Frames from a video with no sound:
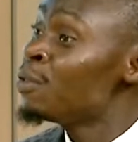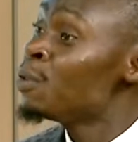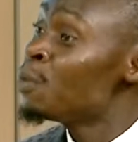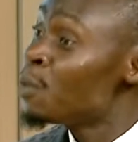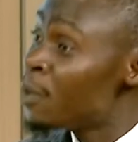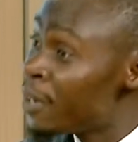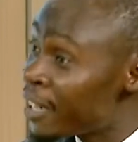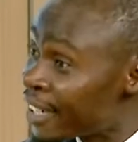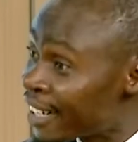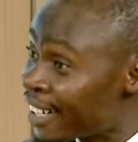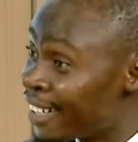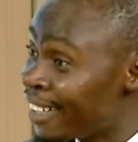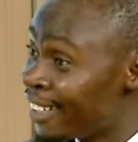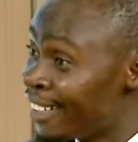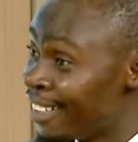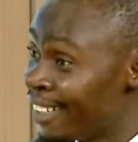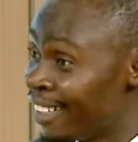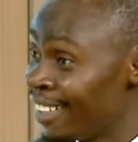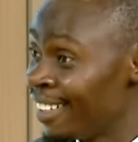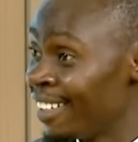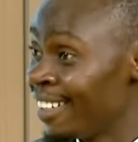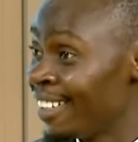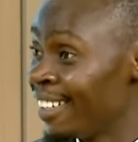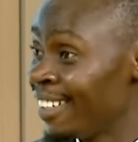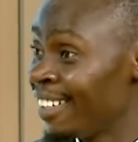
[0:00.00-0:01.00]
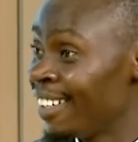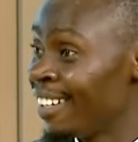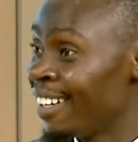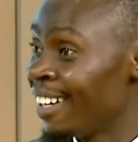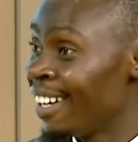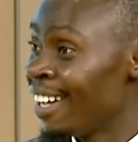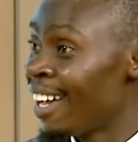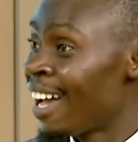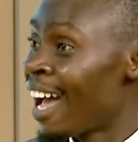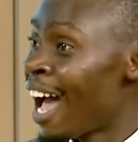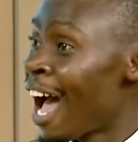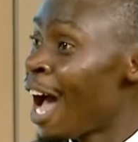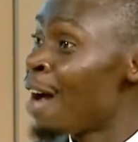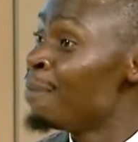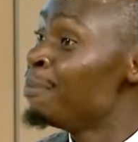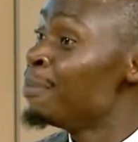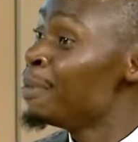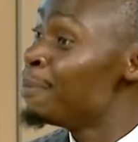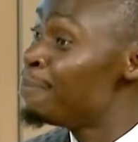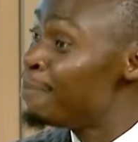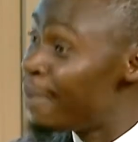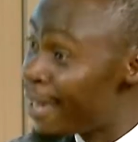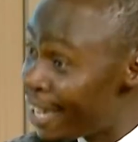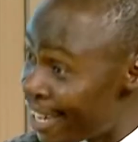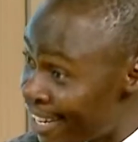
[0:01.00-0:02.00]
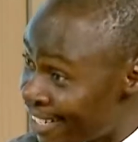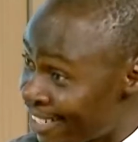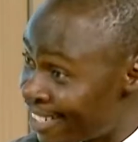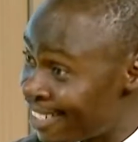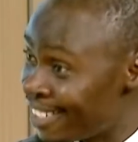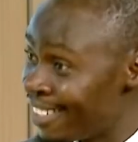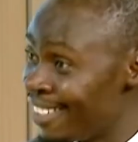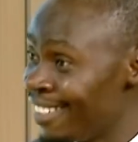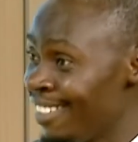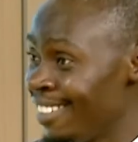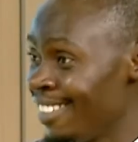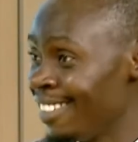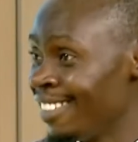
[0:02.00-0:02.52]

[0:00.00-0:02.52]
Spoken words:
even work and be paid.